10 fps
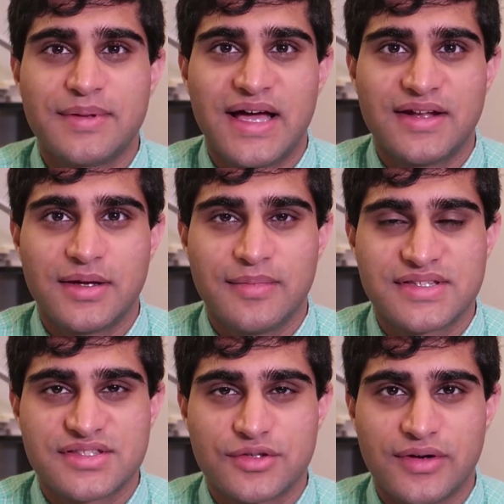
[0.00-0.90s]
platinum,
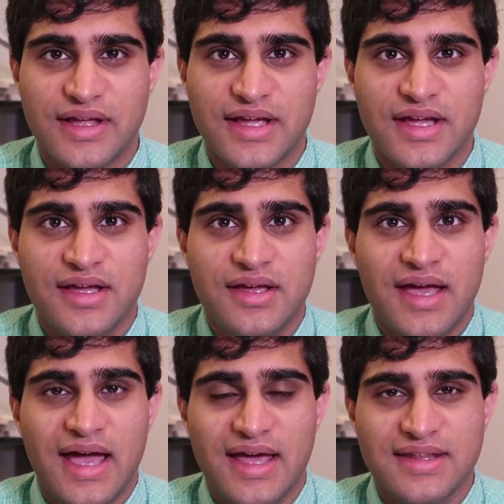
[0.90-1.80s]
it's 3.
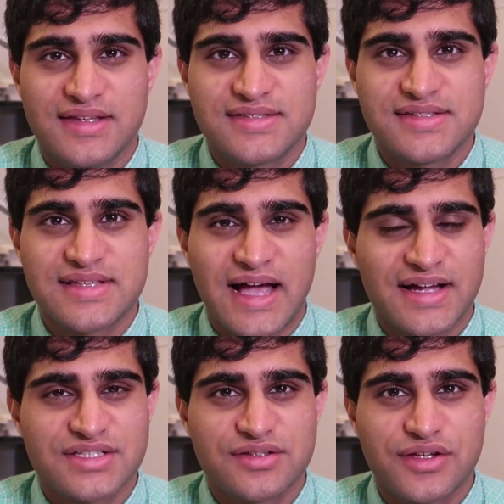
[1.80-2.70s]
And this is
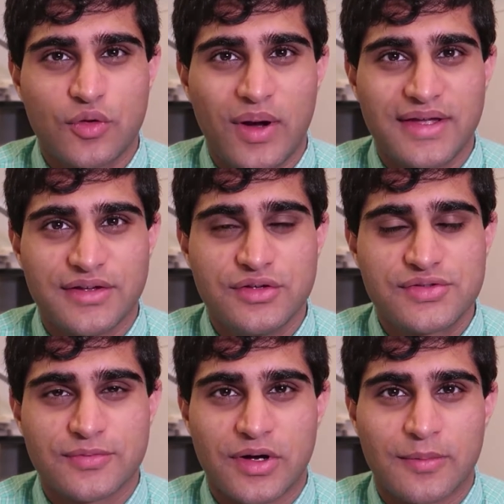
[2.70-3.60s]
actually quite
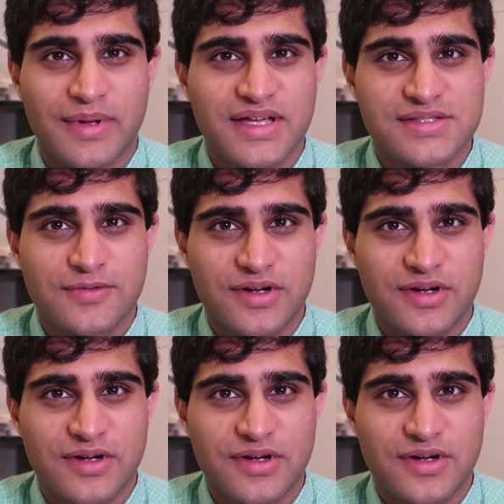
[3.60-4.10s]
useful because,